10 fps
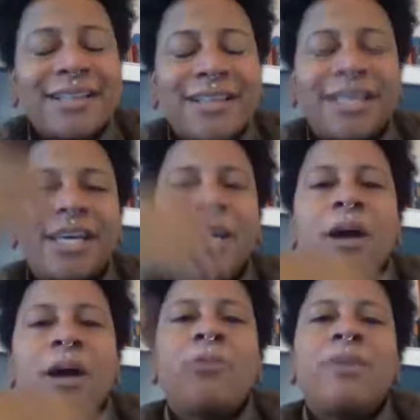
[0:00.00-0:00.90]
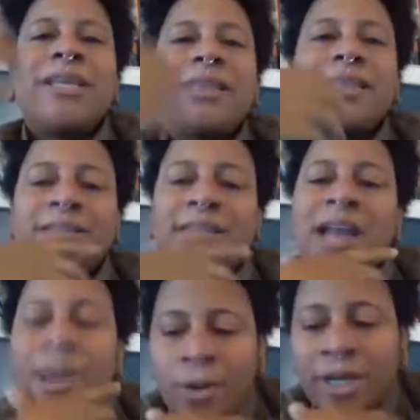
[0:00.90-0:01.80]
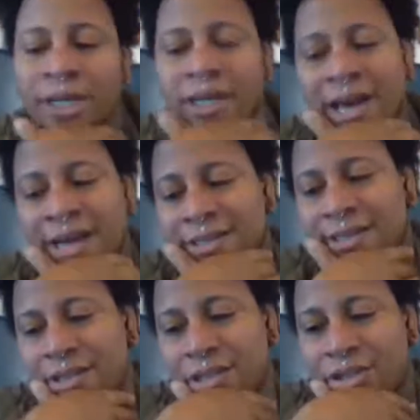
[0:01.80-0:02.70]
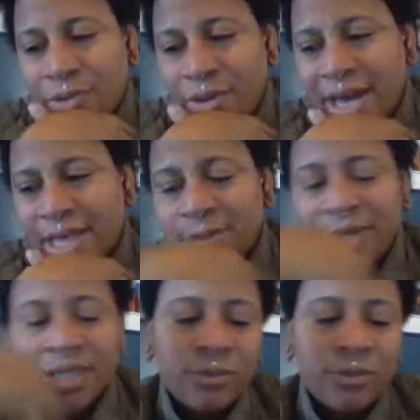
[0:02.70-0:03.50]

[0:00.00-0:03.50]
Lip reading: exactly. Well, one of the things that I want to ask you guys,